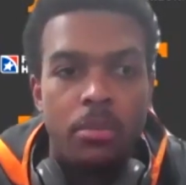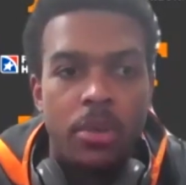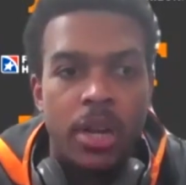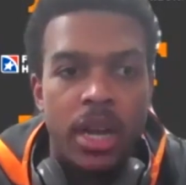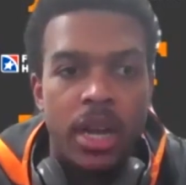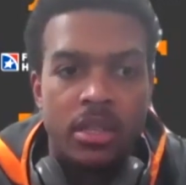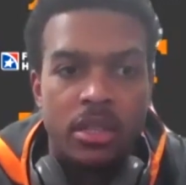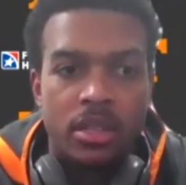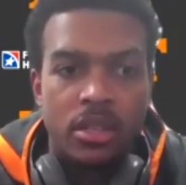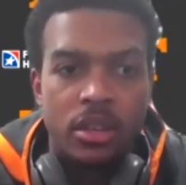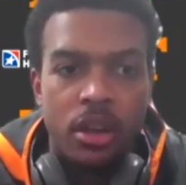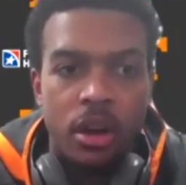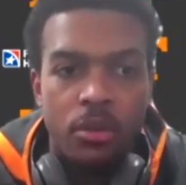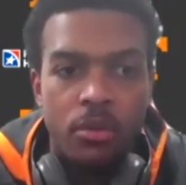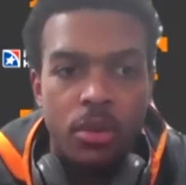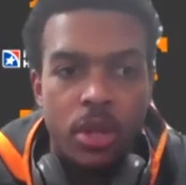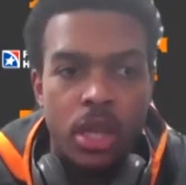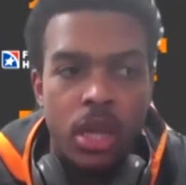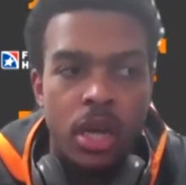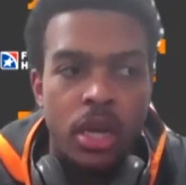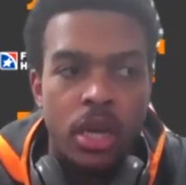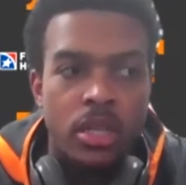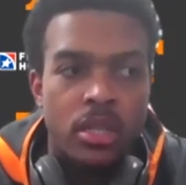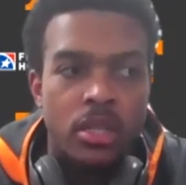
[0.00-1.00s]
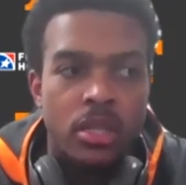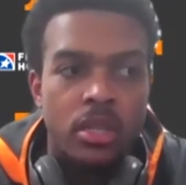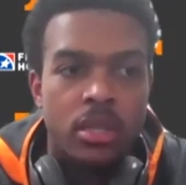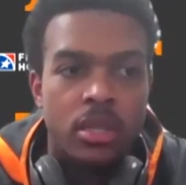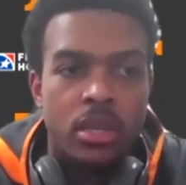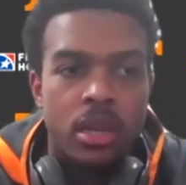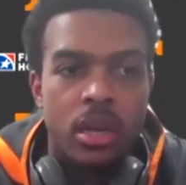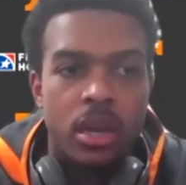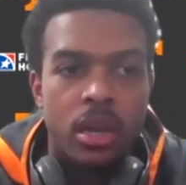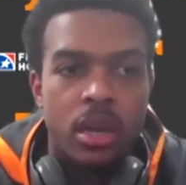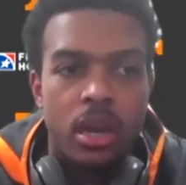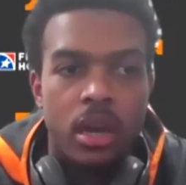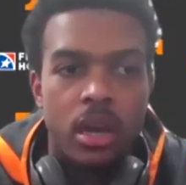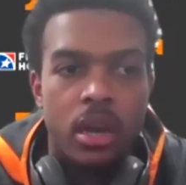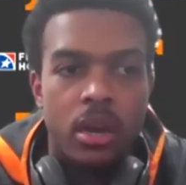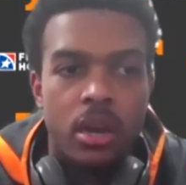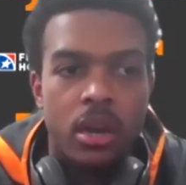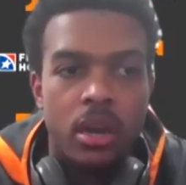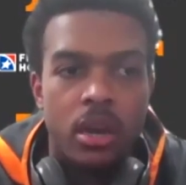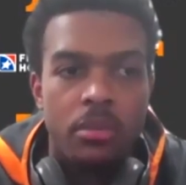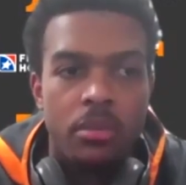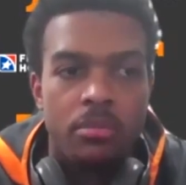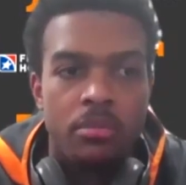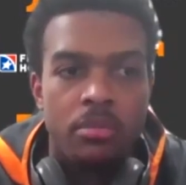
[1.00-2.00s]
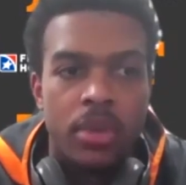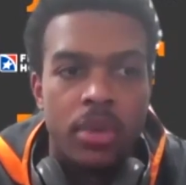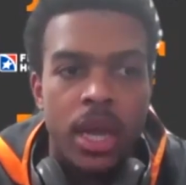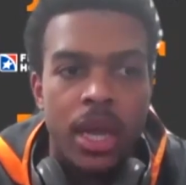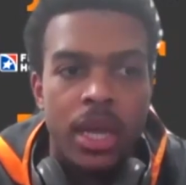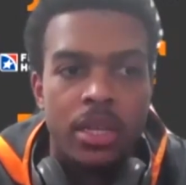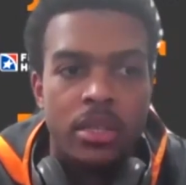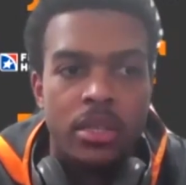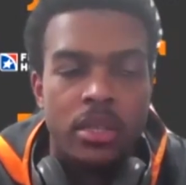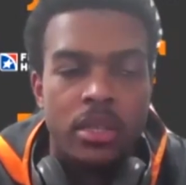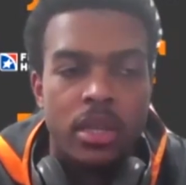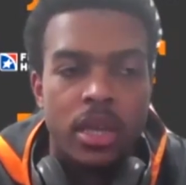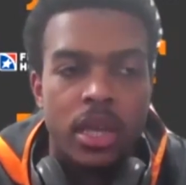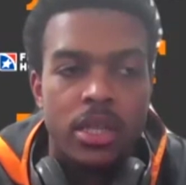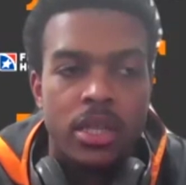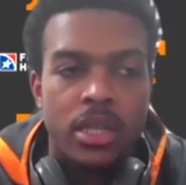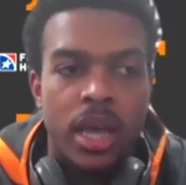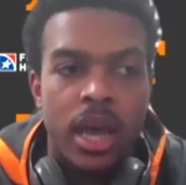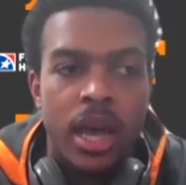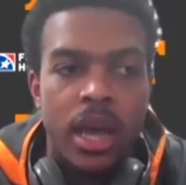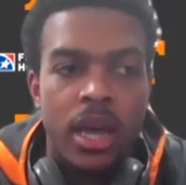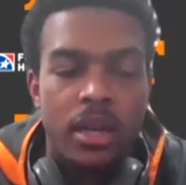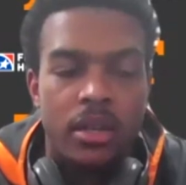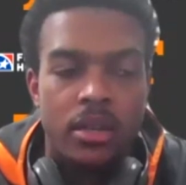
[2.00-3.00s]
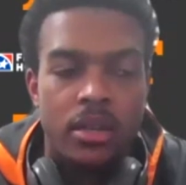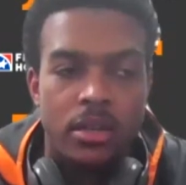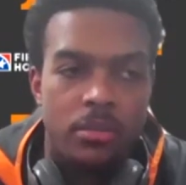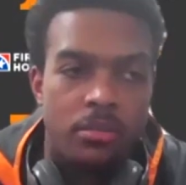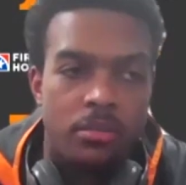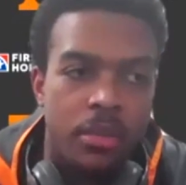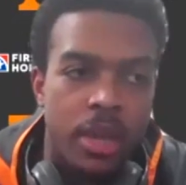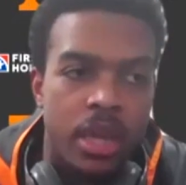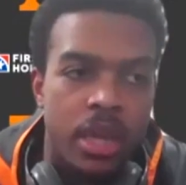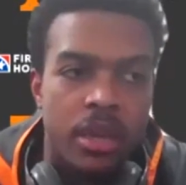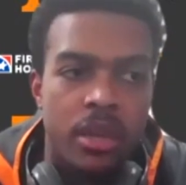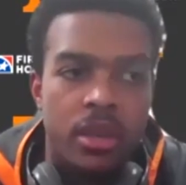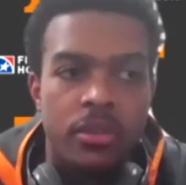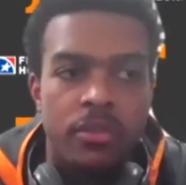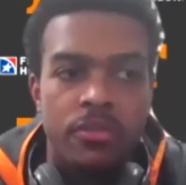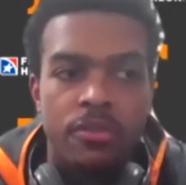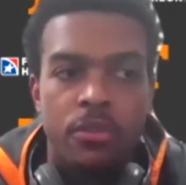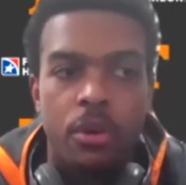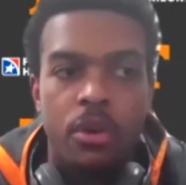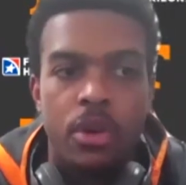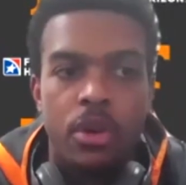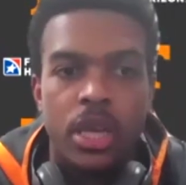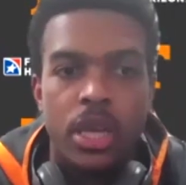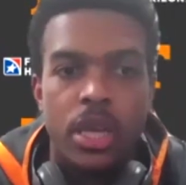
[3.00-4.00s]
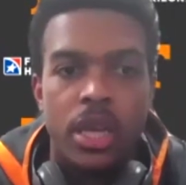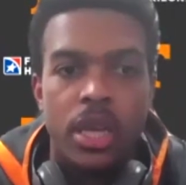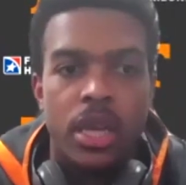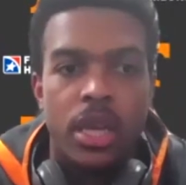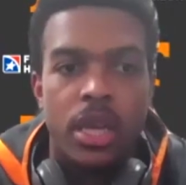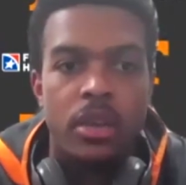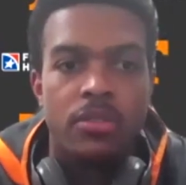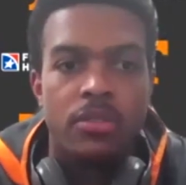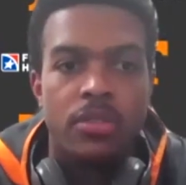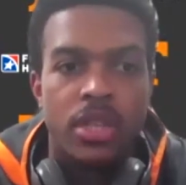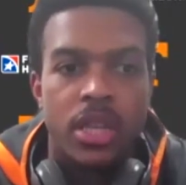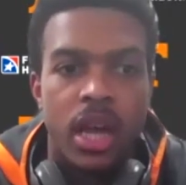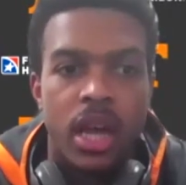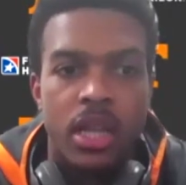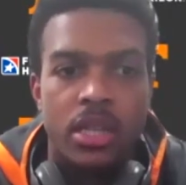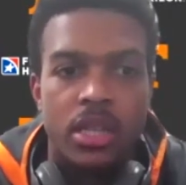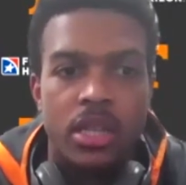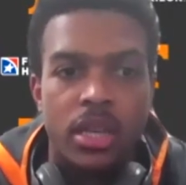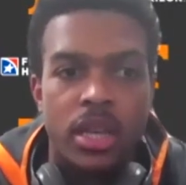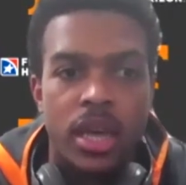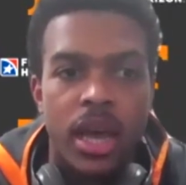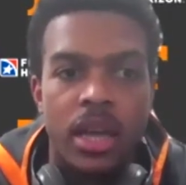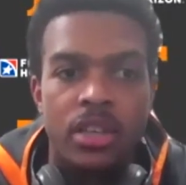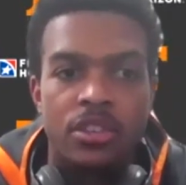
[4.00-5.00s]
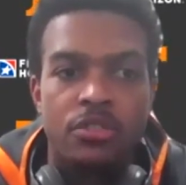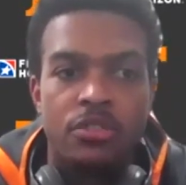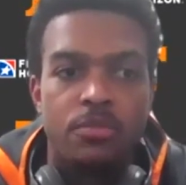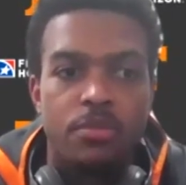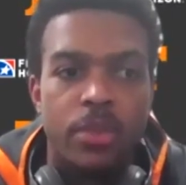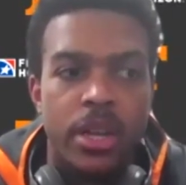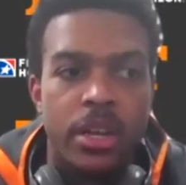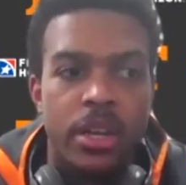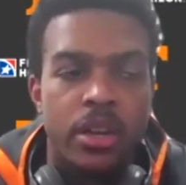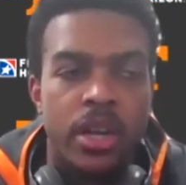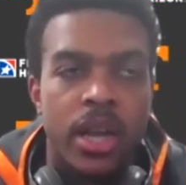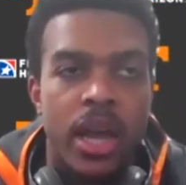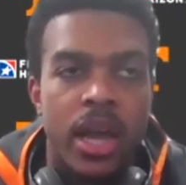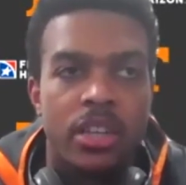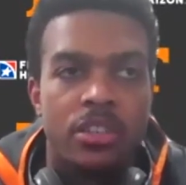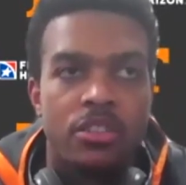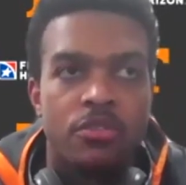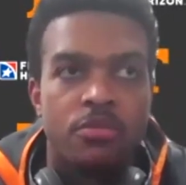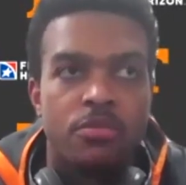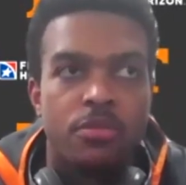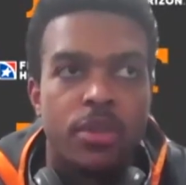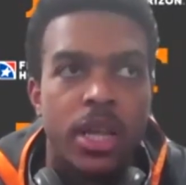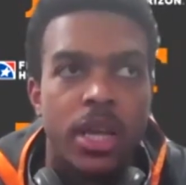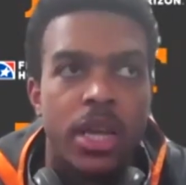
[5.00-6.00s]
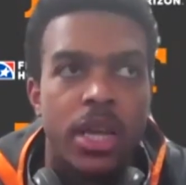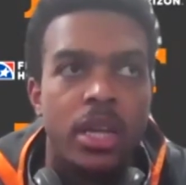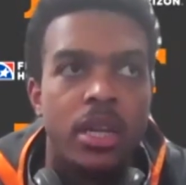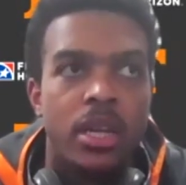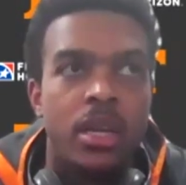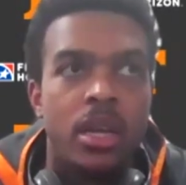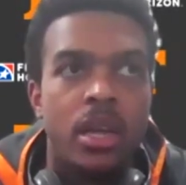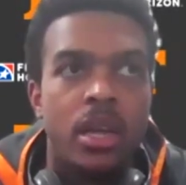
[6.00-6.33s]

It has to start with us um, as, as guys, me, Folky, Yves, Santi, guys who've been here, guys who played,